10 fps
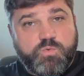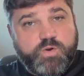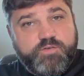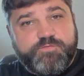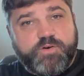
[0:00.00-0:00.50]

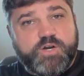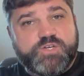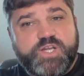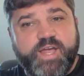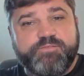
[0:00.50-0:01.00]
we
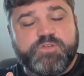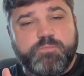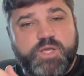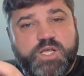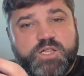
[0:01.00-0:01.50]
first have to
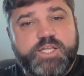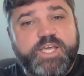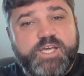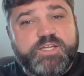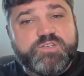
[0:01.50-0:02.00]
be
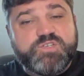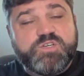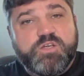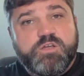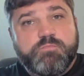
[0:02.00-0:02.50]

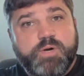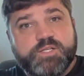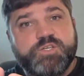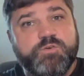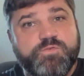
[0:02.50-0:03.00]
cleansed by
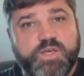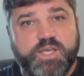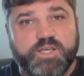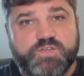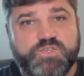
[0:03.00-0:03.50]
two
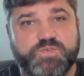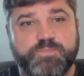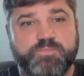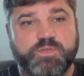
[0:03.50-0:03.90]
things.